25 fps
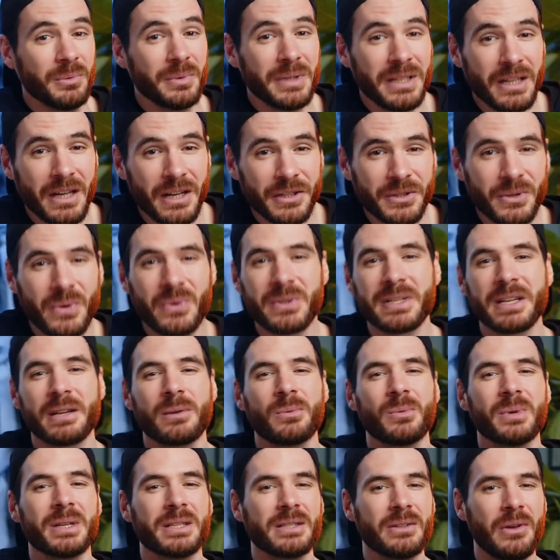we are
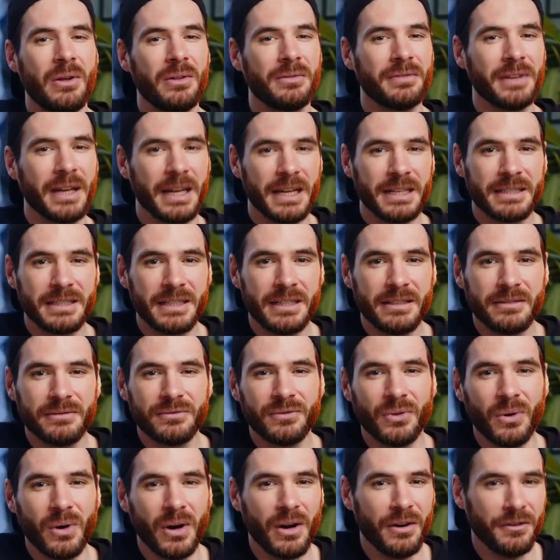using Resolve 18
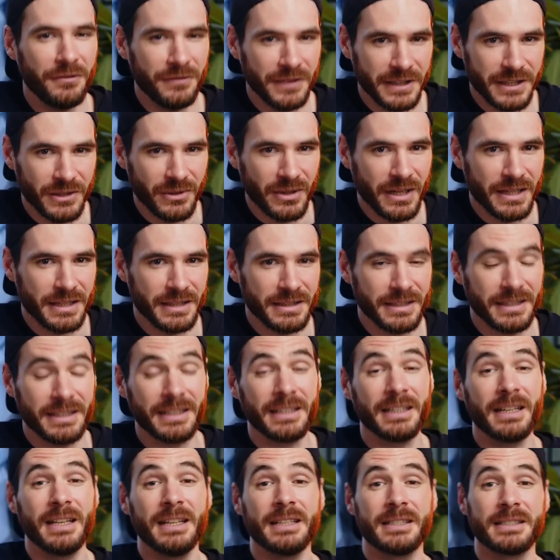for our video
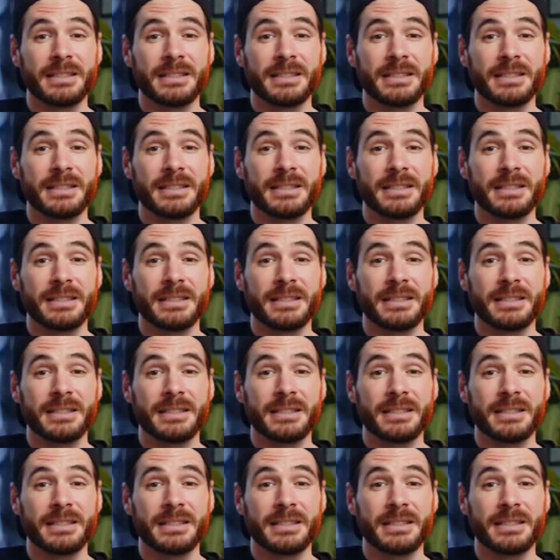editing, and